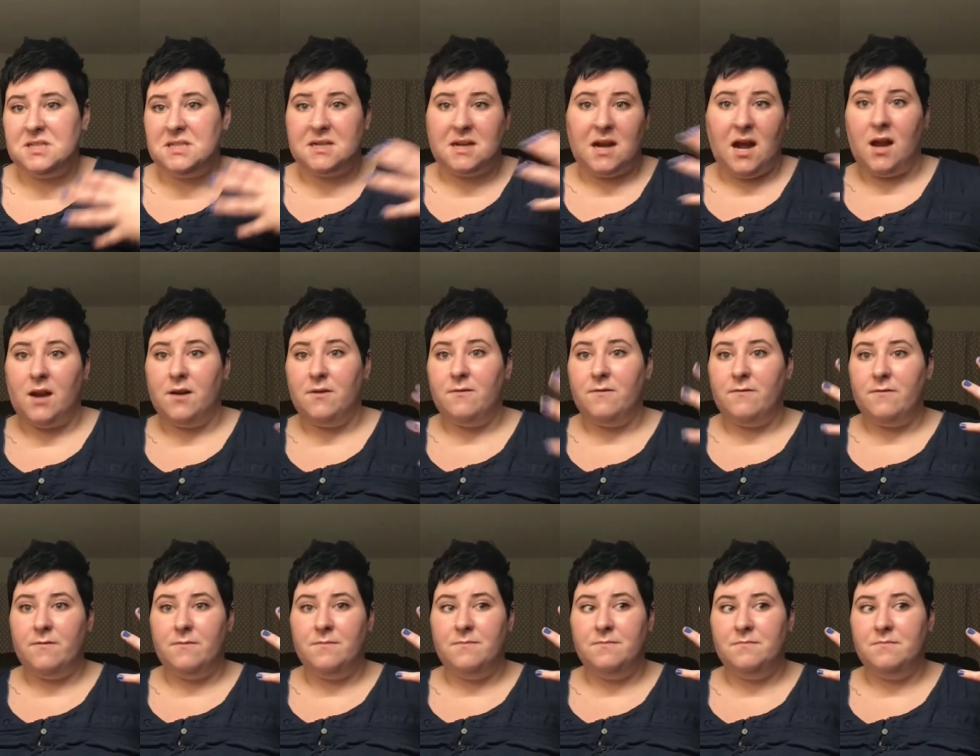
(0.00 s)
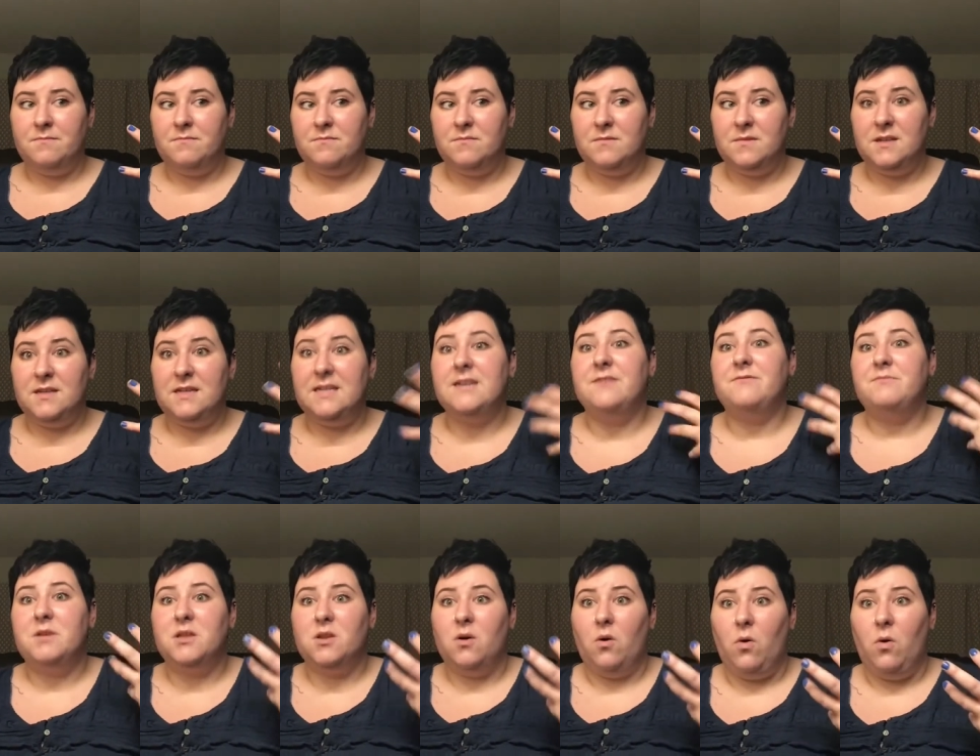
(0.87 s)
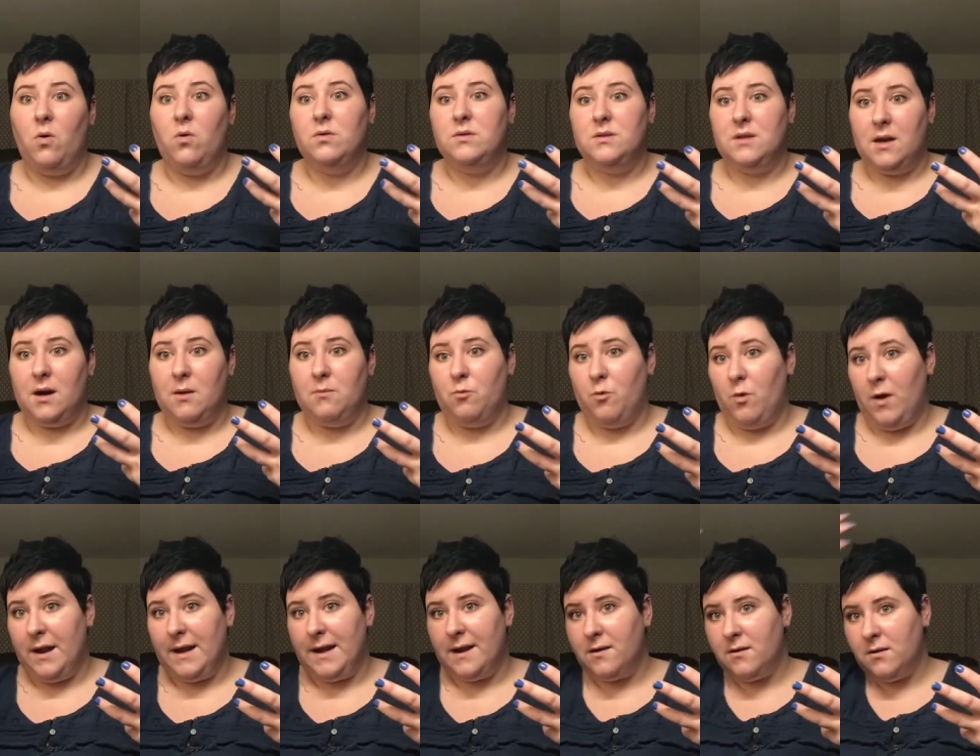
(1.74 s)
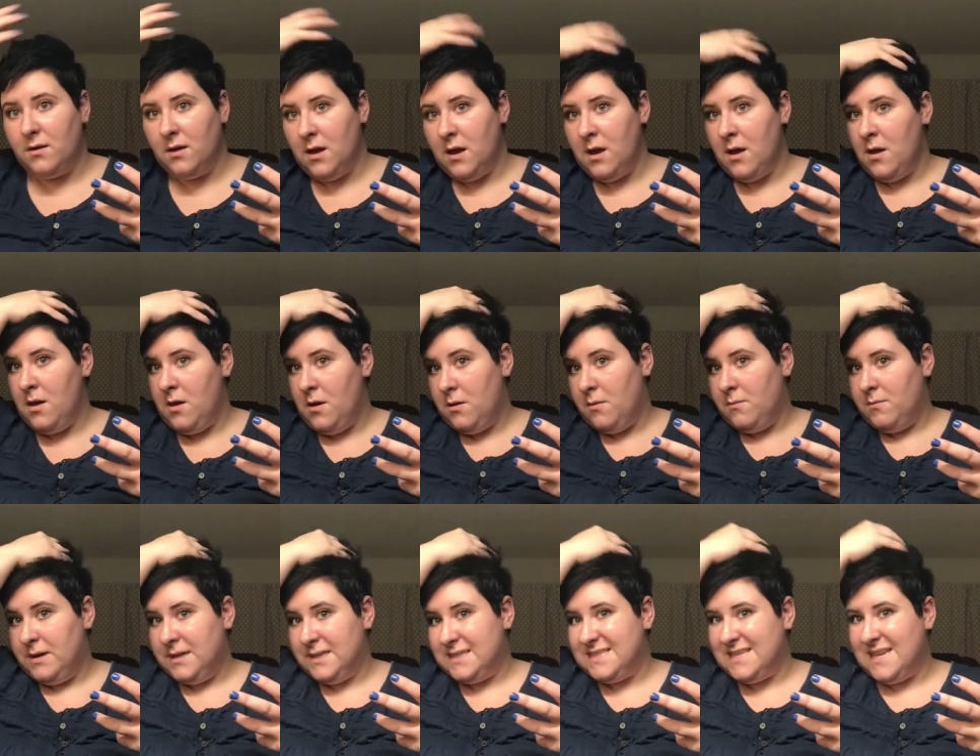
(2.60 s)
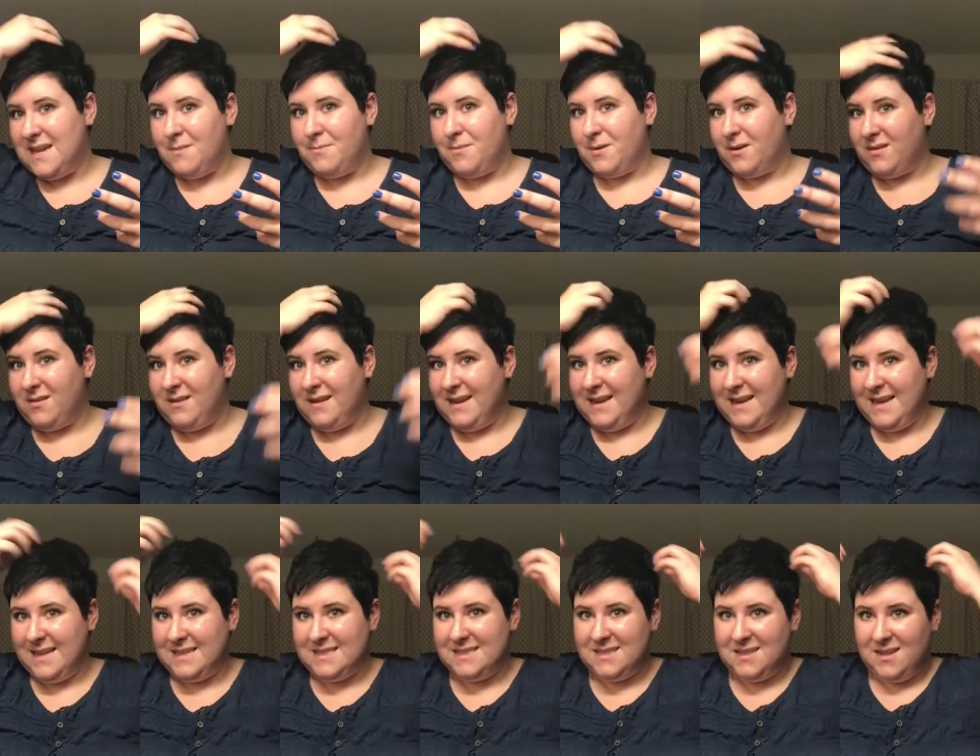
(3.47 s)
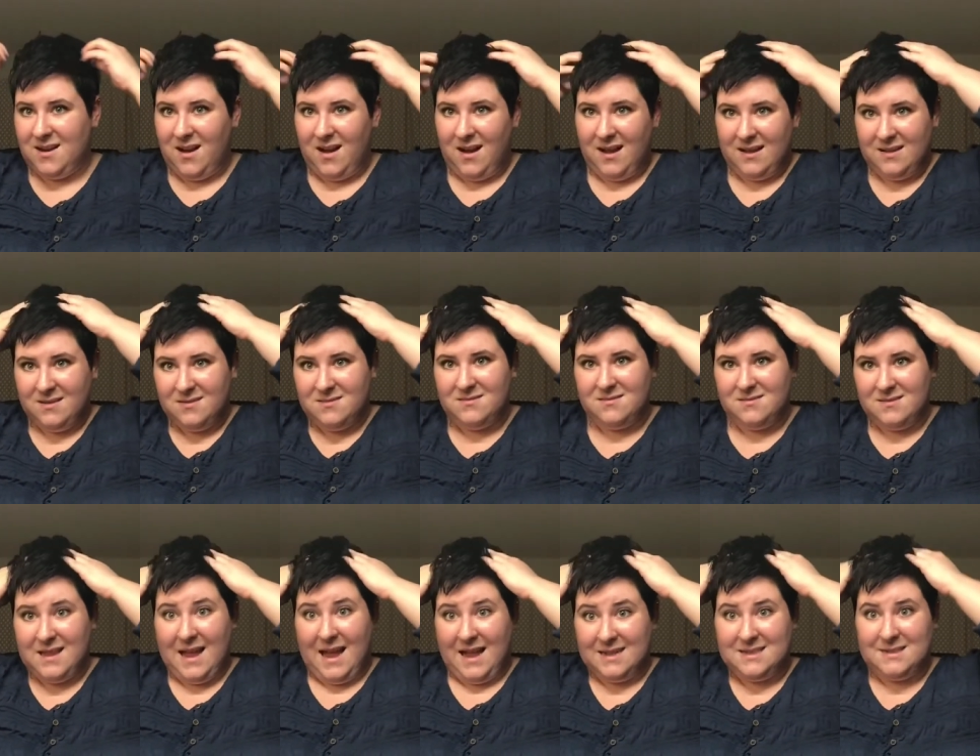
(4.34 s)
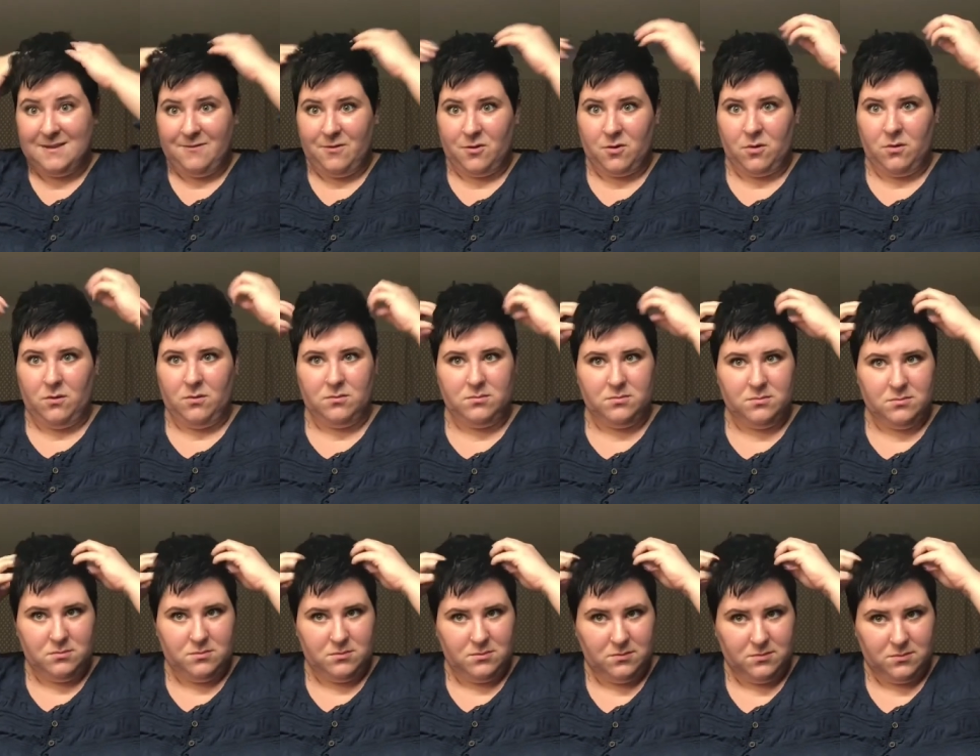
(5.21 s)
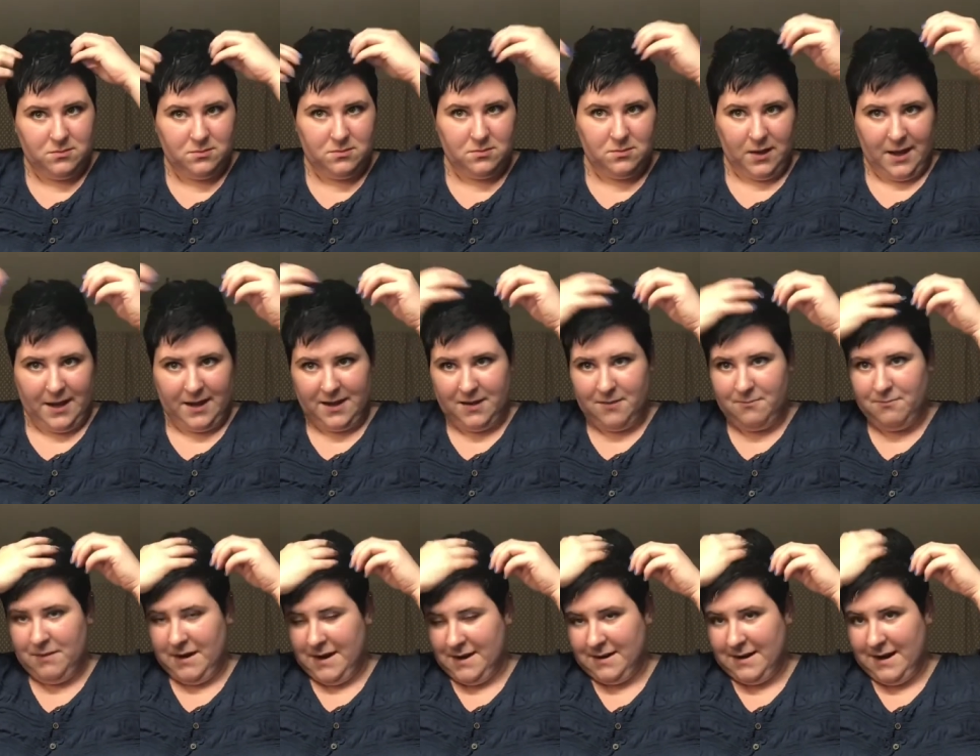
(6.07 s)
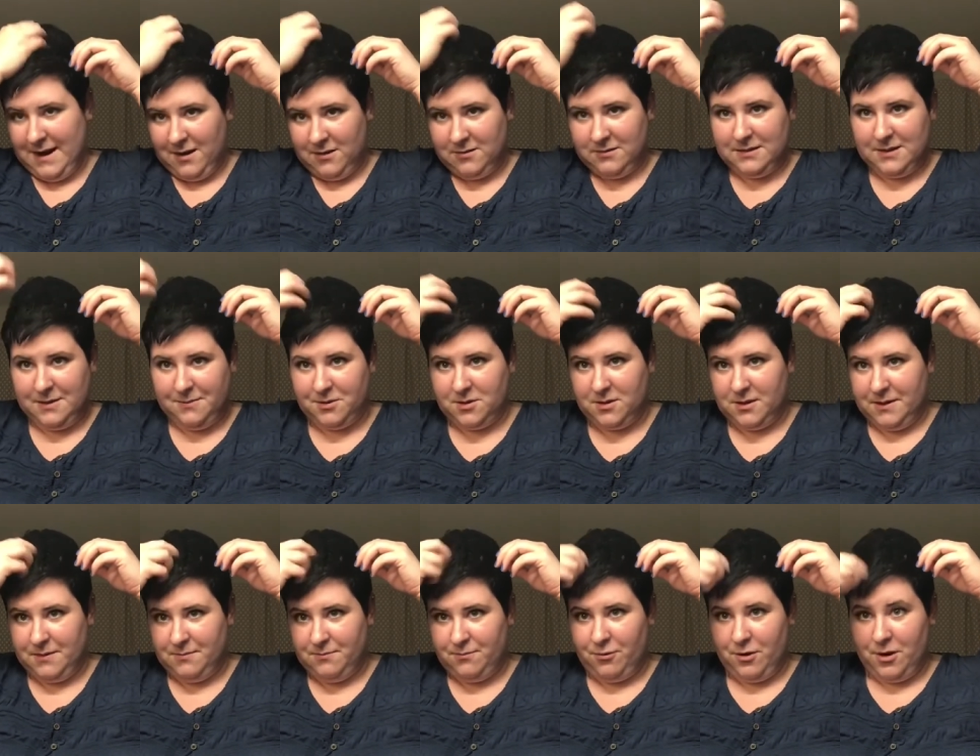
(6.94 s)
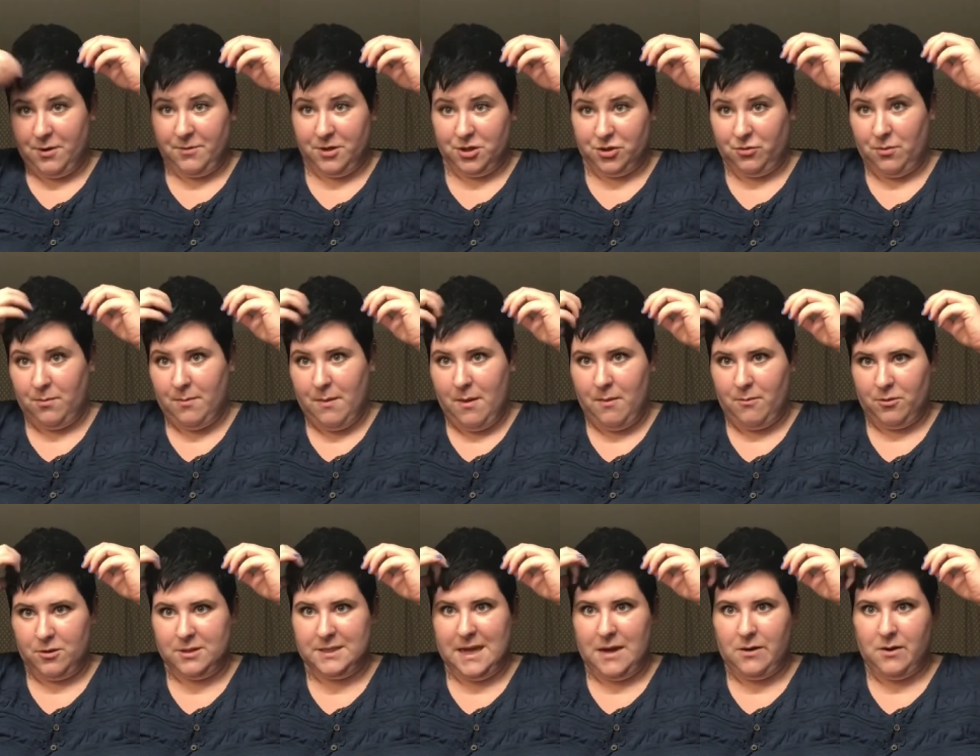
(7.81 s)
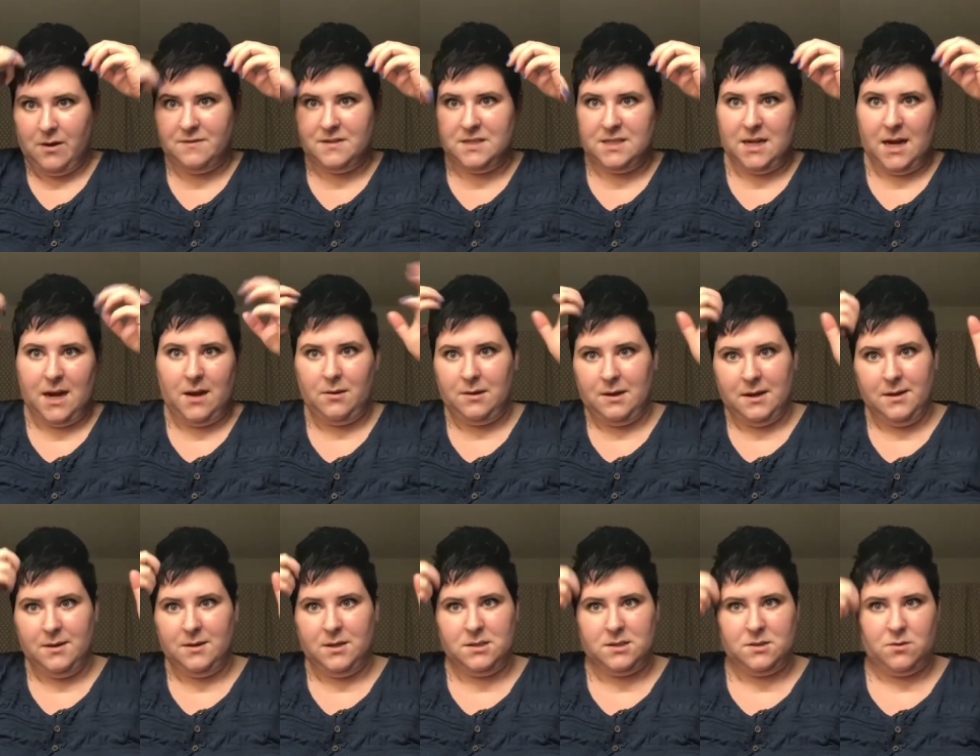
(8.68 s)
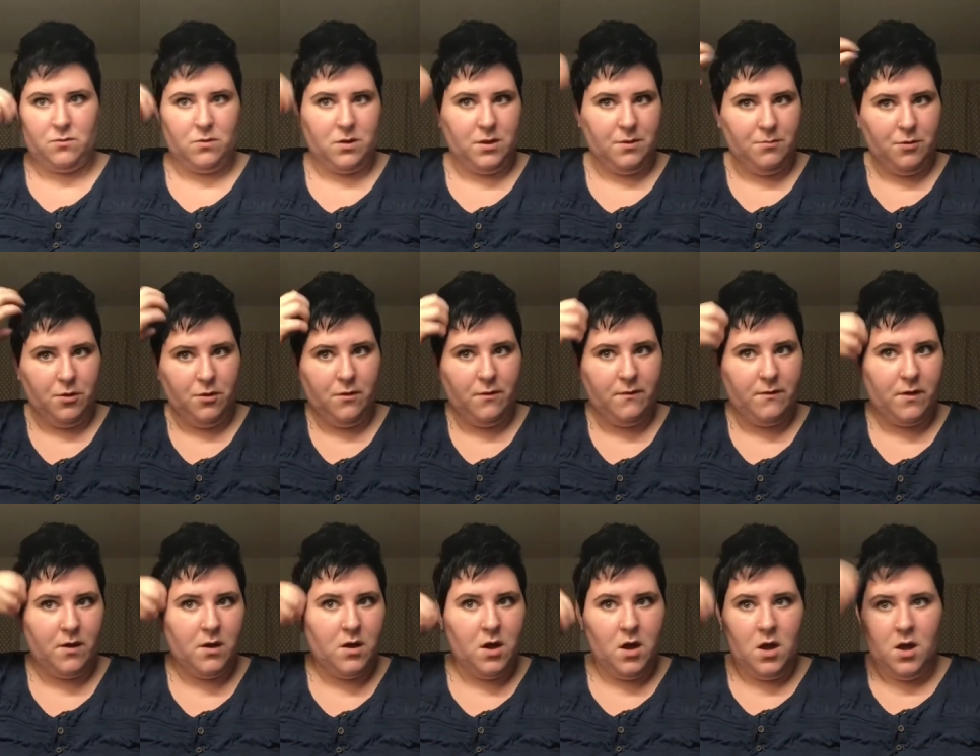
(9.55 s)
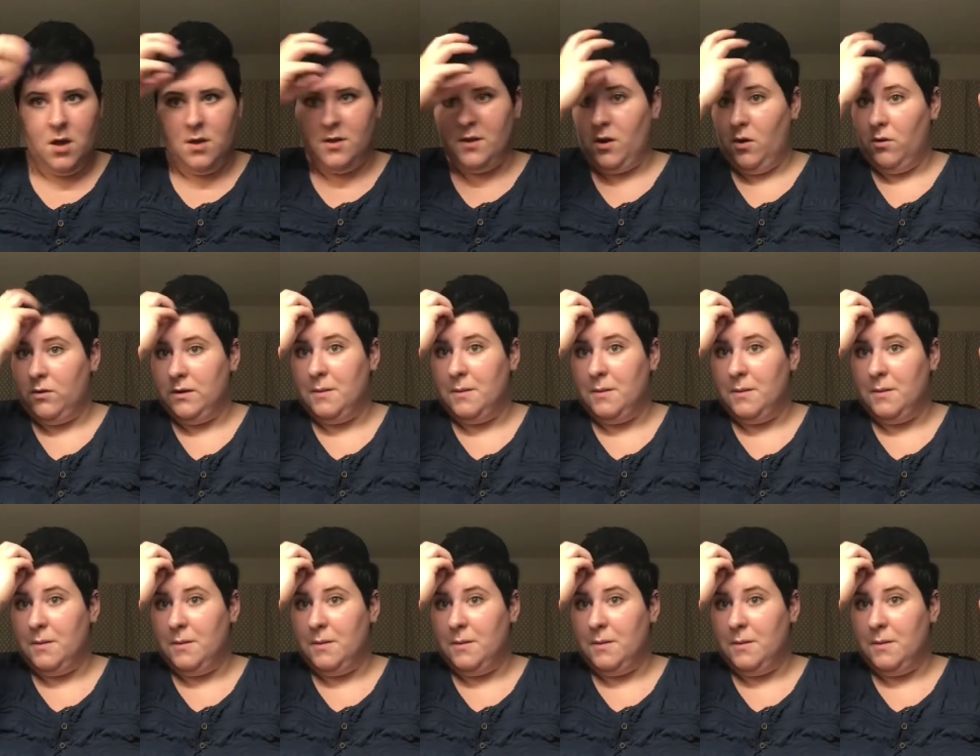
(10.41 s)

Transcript: to kind of give me the hold that I'm wanting. But typically it's not that difficult. Like my hair typically pretty much remembers how I've styled it and doesn't really move. The only